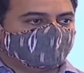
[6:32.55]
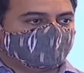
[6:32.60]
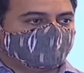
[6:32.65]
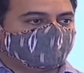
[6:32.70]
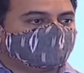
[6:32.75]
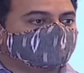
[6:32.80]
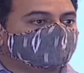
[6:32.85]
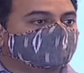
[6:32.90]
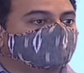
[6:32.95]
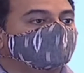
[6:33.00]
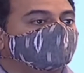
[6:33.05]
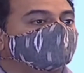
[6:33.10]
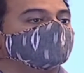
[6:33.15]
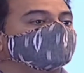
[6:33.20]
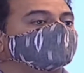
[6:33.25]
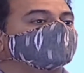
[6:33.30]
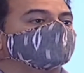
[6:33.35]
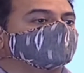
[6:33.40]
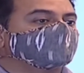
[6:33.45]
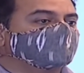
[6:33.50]
is
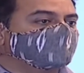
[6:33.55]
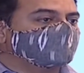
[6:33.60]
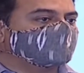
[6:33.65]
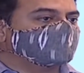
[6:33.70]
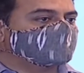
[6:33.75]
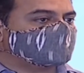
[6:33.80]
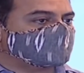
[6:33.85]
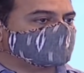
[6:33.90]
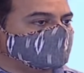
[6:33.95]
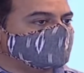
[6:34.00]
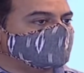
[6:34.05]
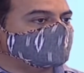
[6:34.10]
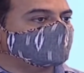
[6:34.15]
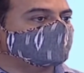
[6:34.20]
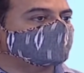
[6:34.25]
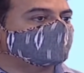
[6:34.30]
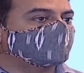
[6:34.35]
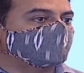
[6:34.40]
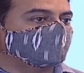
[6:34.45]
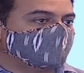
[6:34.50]
clearances, speedy
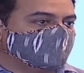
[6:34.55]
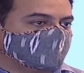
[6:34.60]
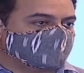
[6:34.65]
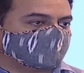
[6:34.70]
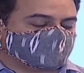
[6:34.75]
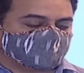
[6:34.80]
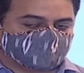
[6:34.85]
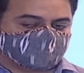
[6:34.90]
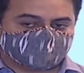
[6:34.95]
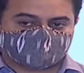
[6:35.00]
approvals.